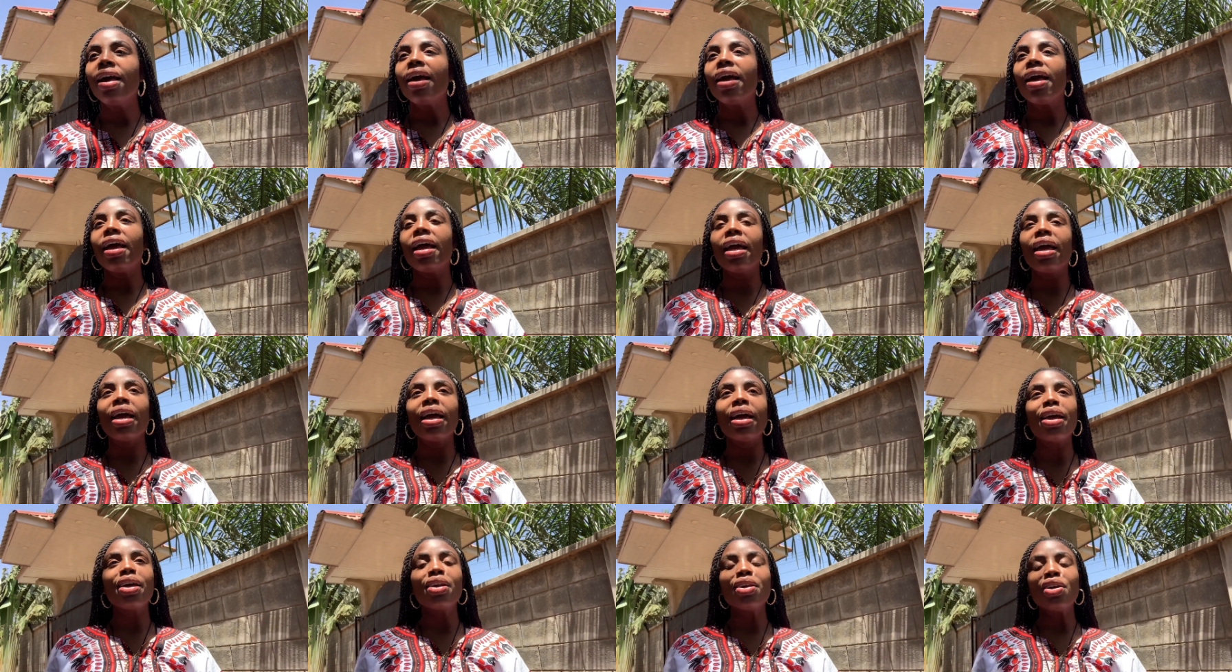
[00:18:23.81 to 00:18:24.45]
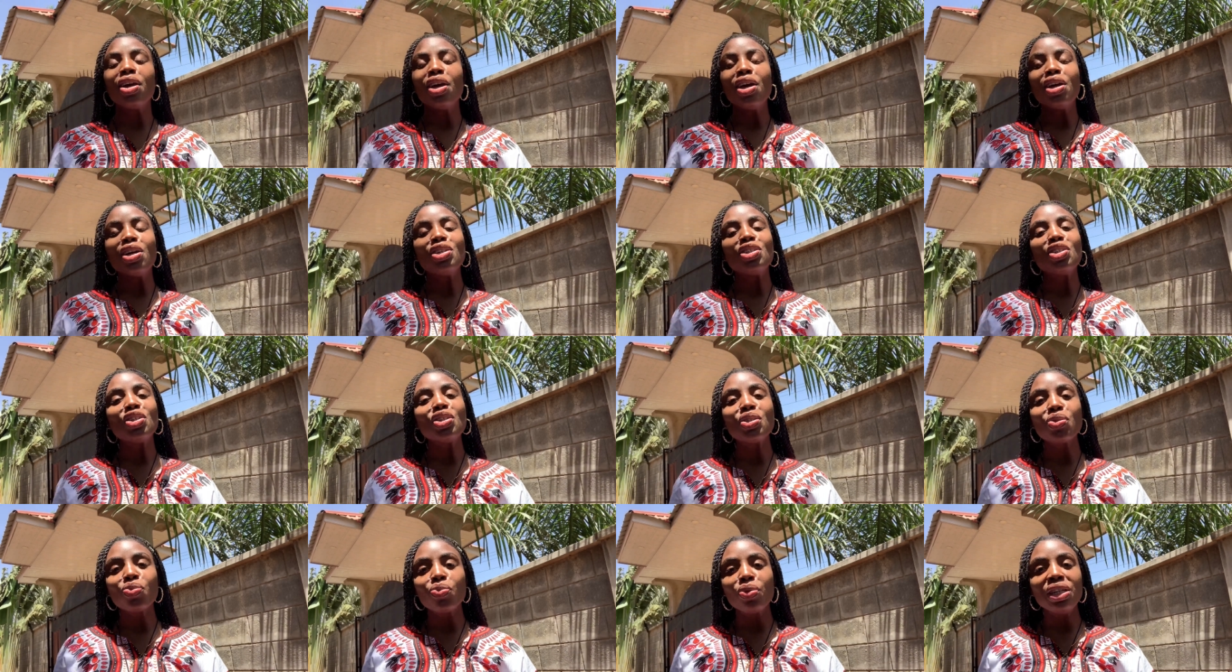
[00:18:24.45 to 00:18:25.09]
And
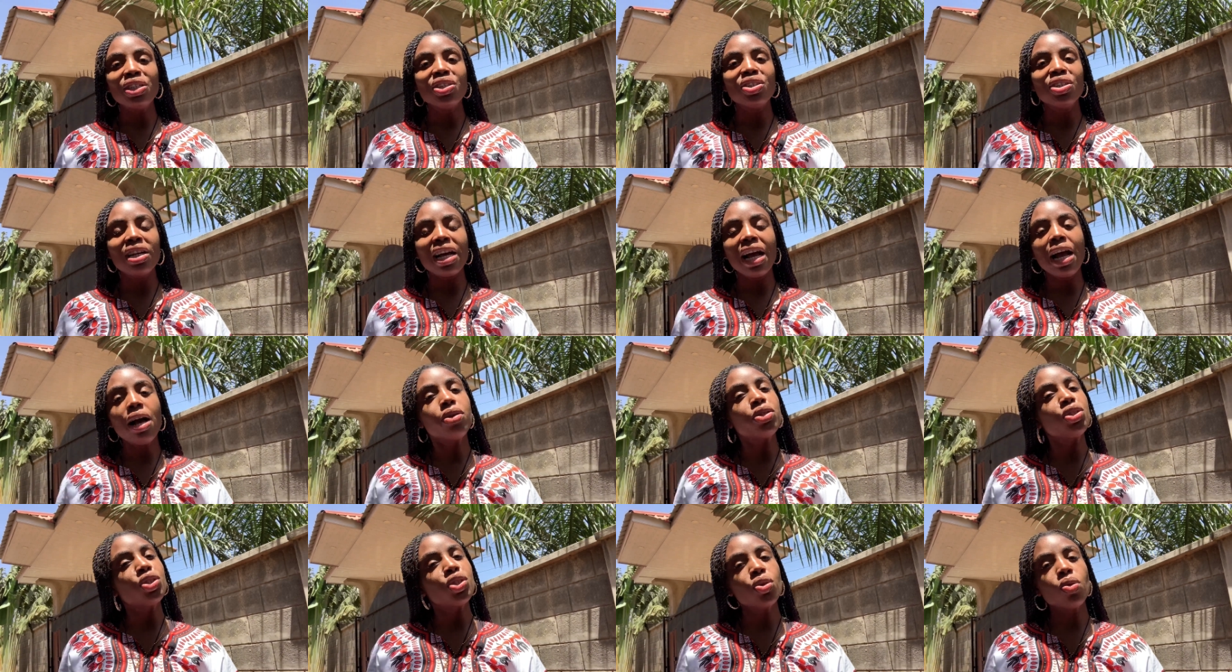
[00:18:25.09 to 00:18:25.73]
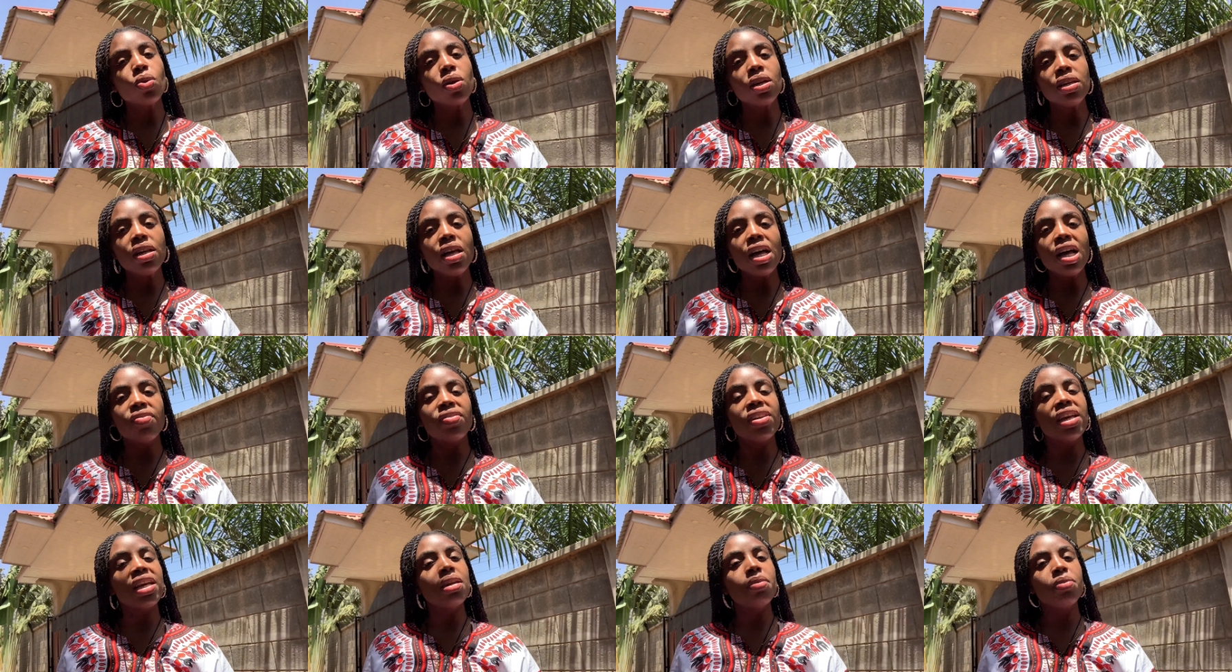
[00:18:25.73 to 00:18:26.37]
just reaching out, showing love,
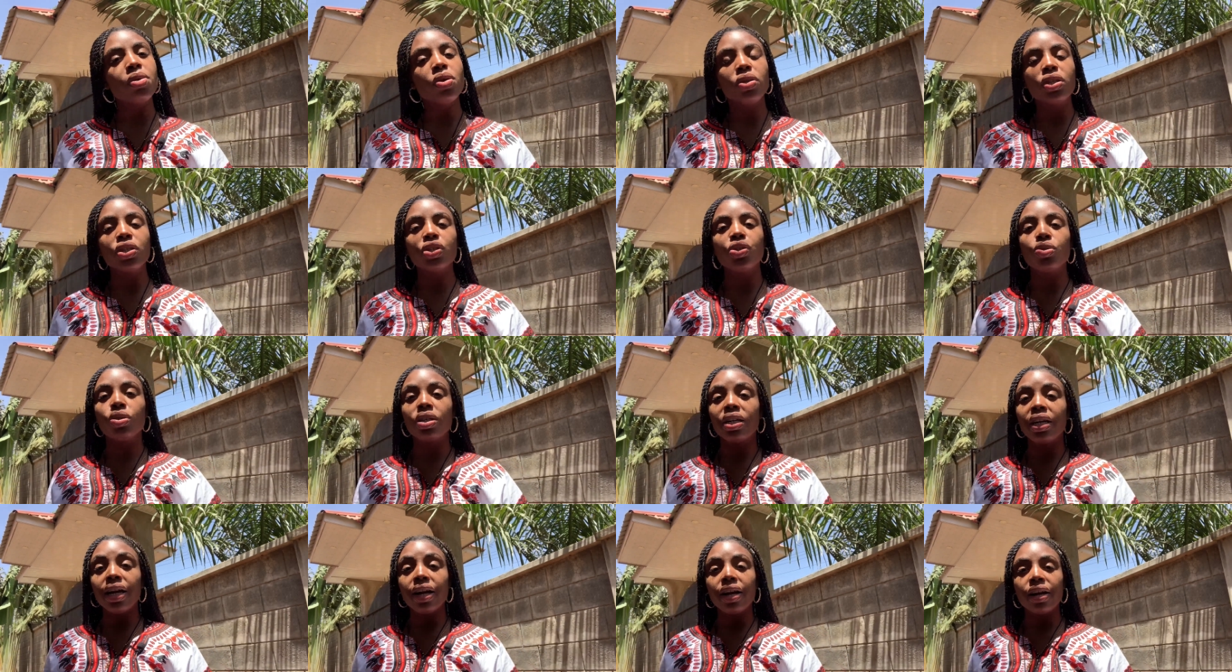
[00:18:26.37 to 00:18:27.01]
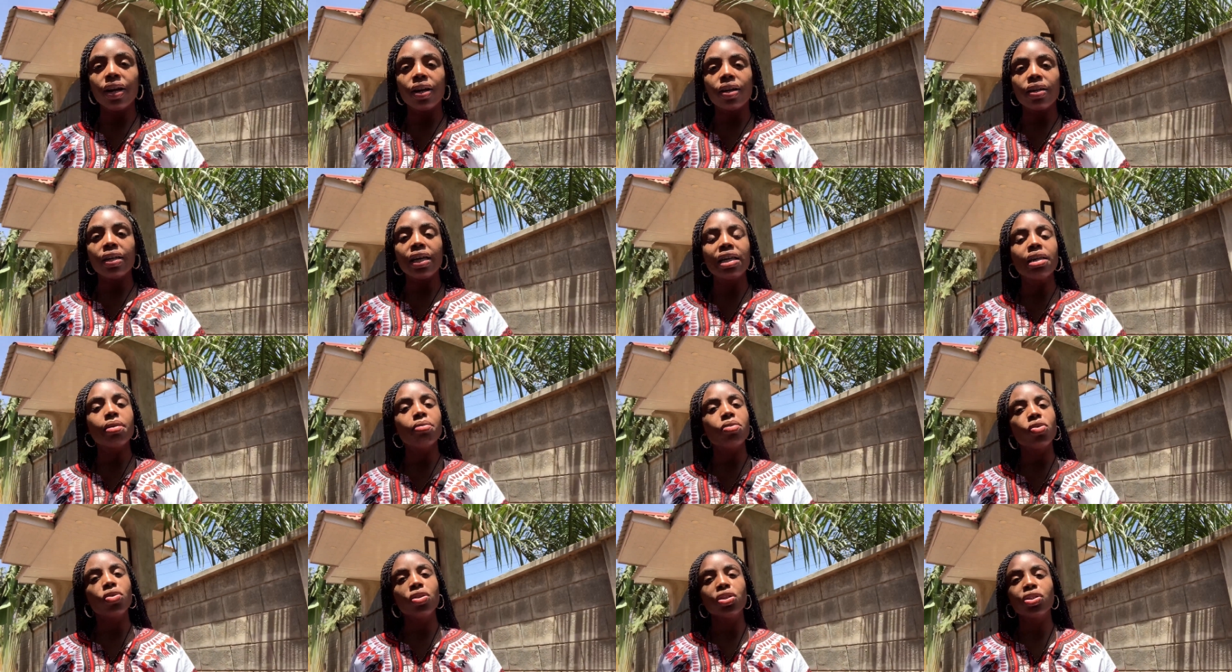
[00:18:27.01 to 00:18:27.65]
letting them know that you care, letting
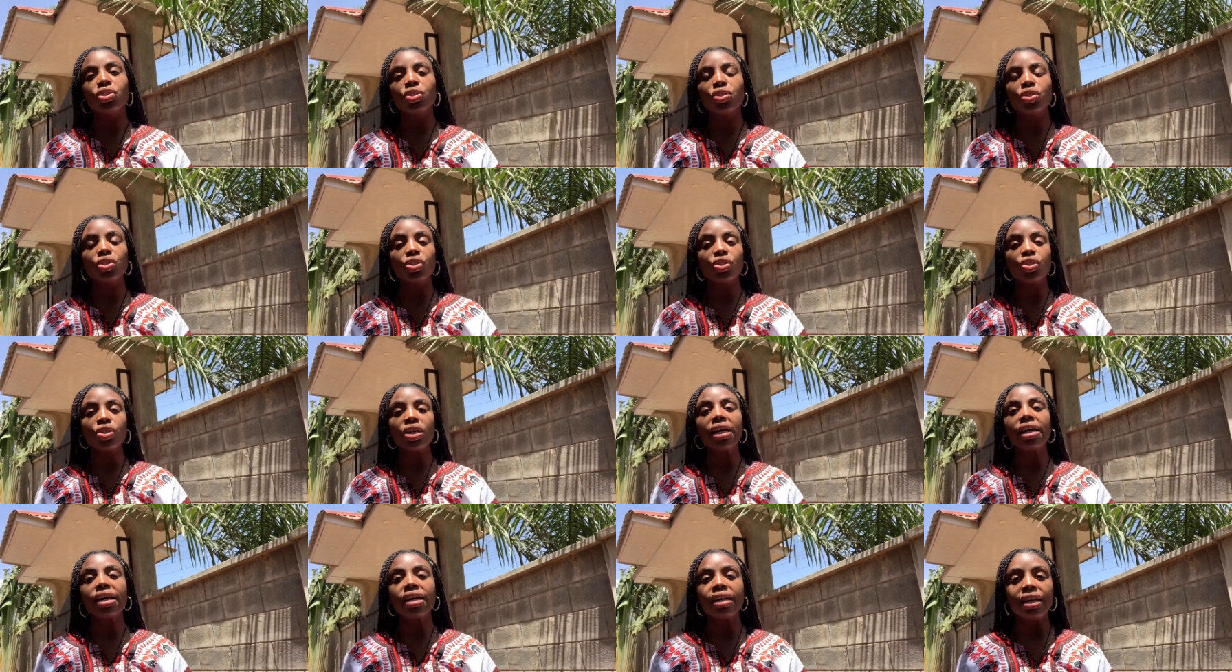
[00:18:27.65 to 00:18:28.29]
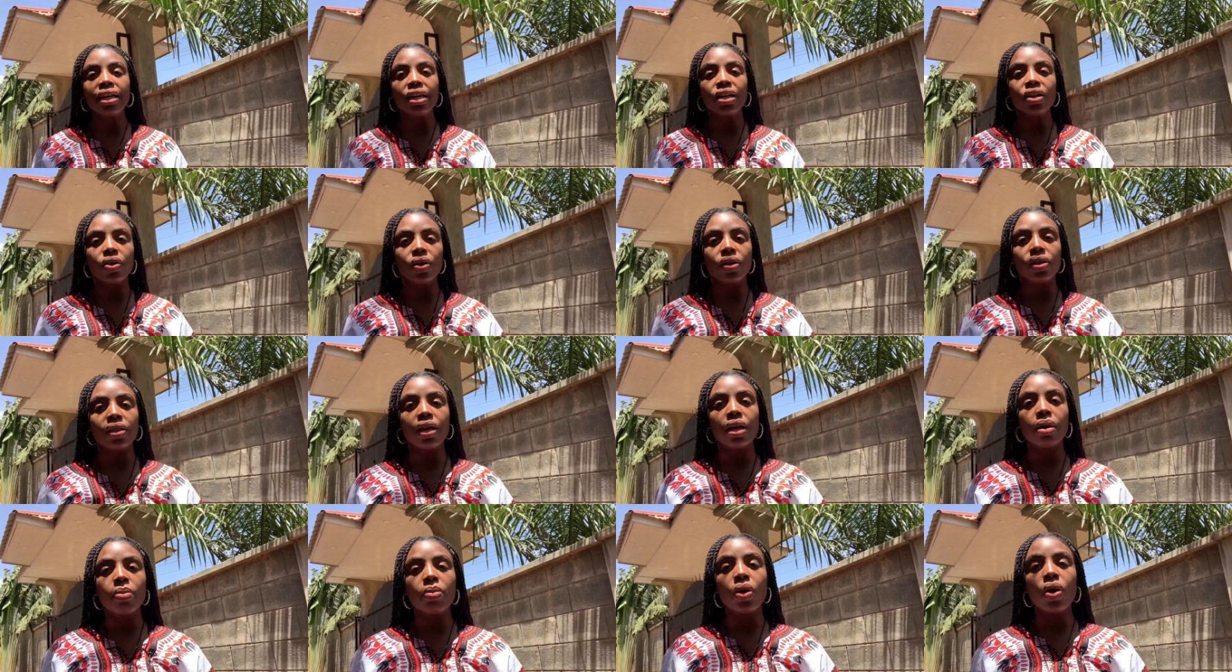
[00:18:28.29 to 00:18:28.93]
them know that you're just checking in on
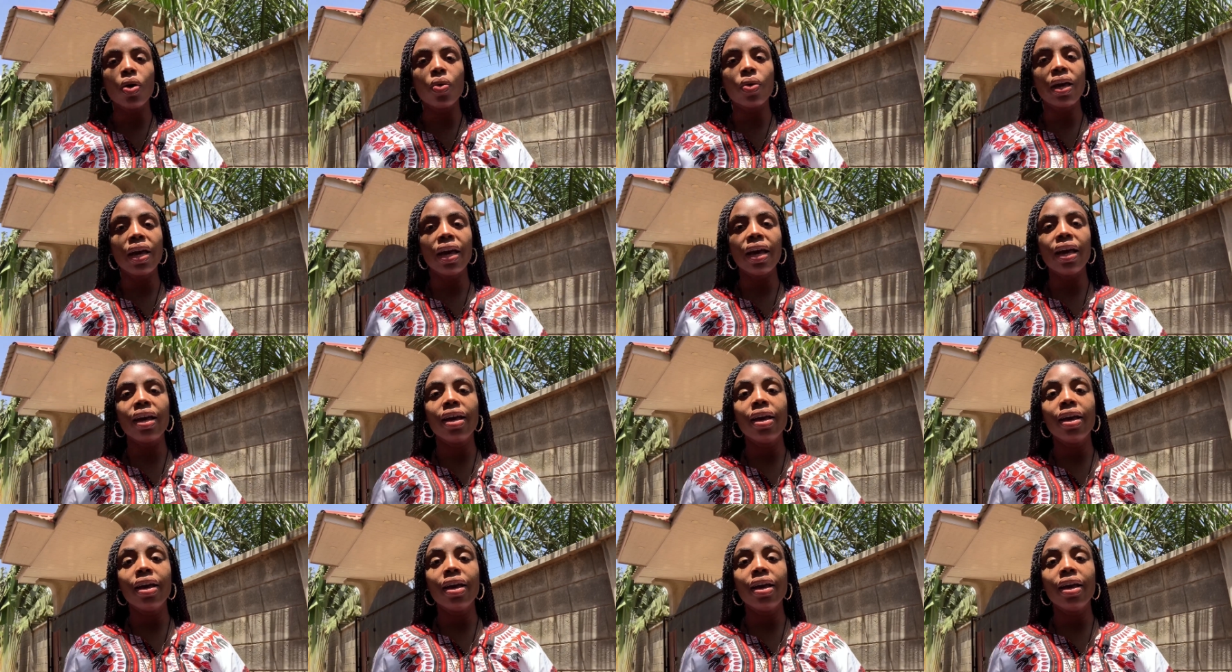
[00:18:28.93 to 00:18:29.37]
them, okay?